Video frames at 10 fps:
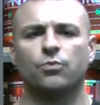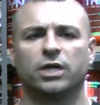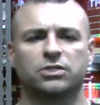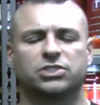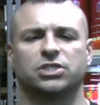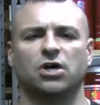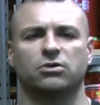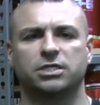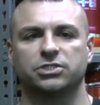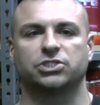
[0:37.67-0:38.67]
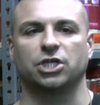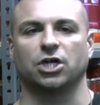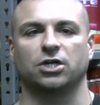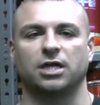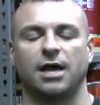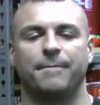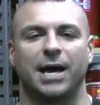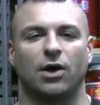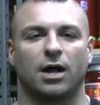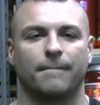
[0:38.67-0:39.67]
We are so concerned
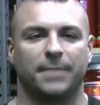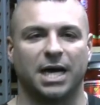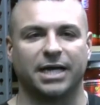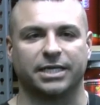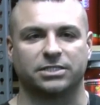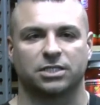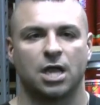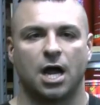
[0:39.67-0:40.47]
about our bodies,